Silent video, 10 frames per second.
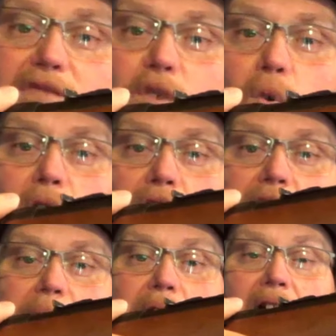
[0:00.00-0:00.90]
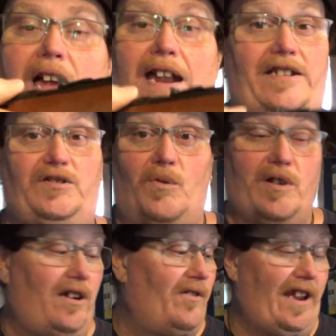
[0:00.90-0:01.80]
Foregrip, and this will
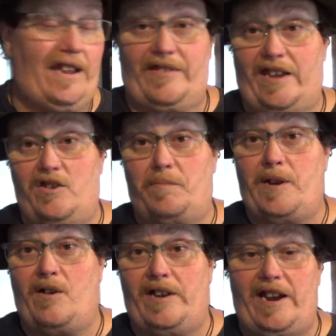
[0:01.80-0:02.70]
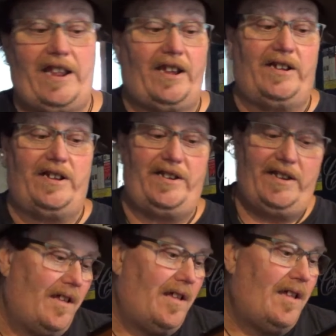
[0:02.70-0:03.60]
work on anything. You can put it on any gun.
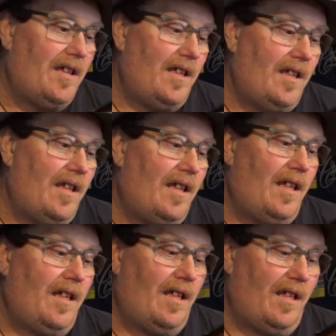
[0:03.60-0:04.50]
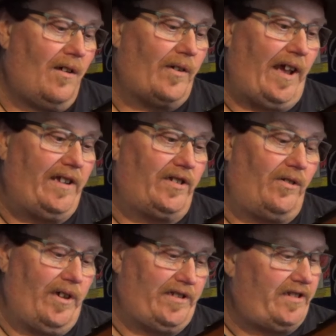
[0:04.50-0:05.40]
Okay,
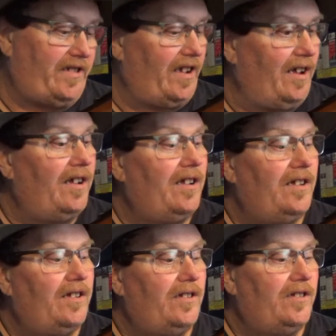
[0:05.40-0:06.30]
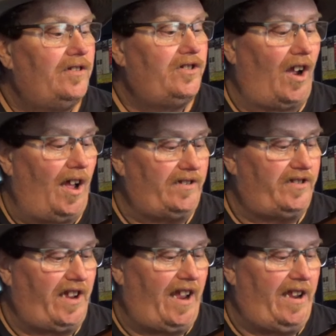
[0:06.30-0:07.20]
so it's the Shot
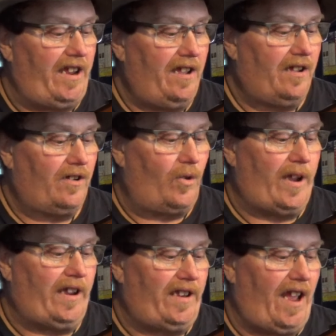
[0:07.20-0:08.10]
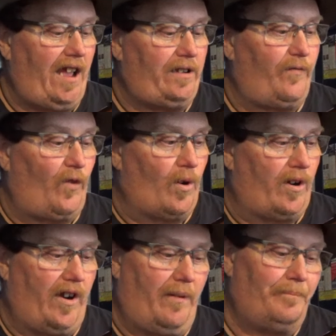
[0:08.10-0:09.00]
Steady Quick Attach
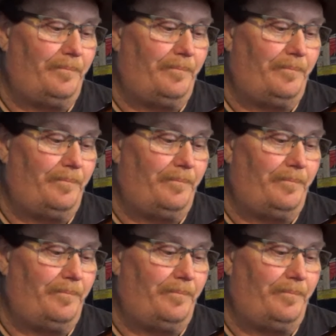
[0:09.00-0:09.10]
Foregrip.